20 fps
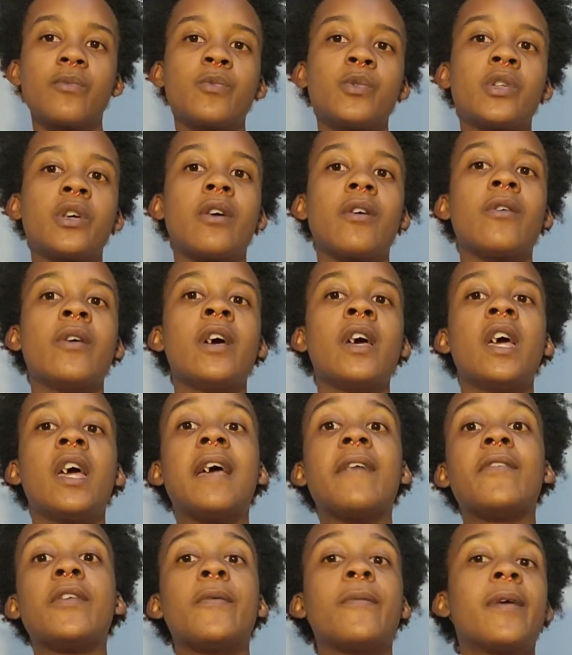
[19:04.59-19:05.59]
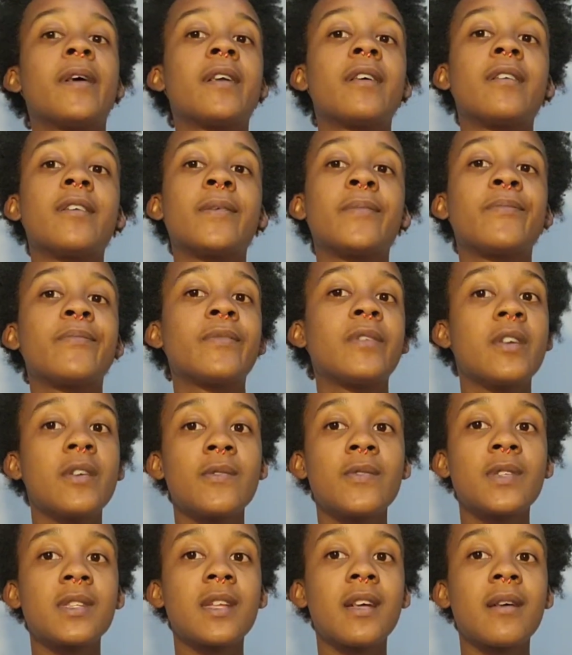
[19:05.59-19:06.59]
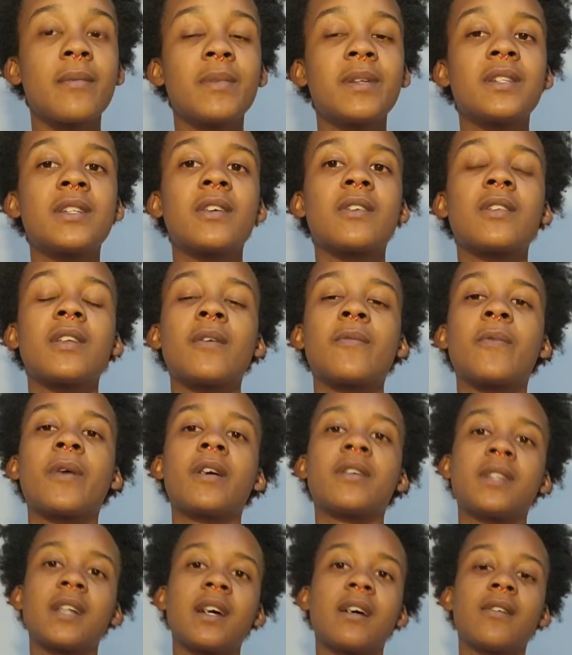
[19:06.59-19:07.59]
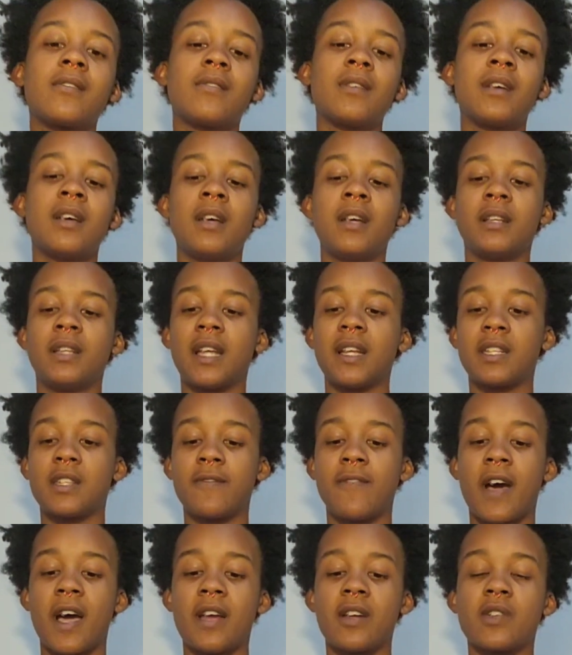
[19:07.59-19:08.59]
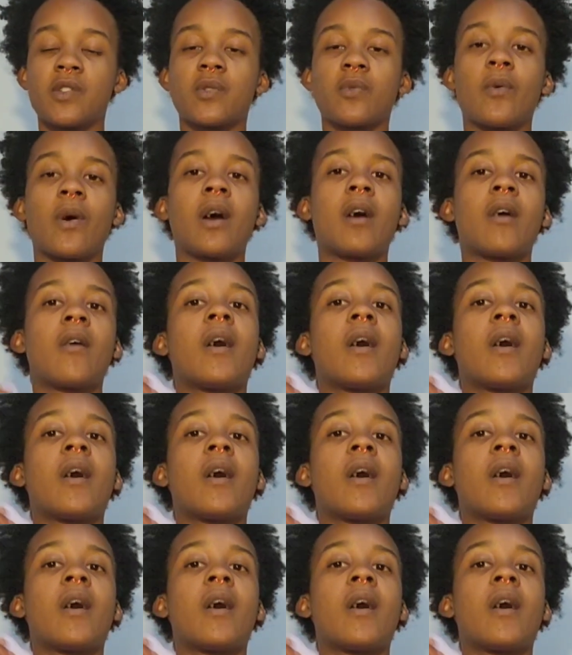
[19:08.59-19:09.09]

So if you want to use them until they wear down, that's fine as well.